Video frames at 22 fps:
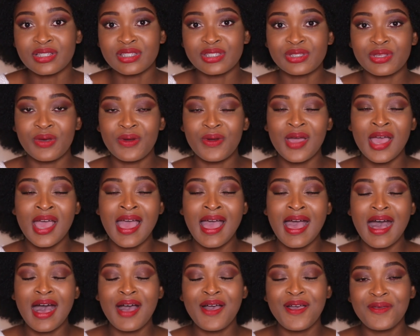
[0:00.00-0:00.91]
So
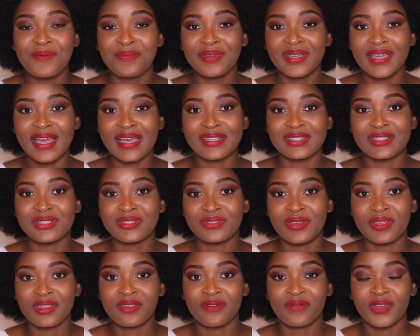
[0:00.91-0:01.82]
I hope you guys
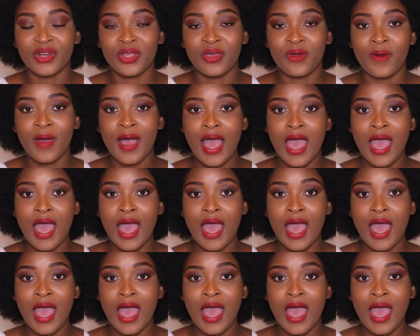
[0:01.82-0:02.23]
enjoyed the video.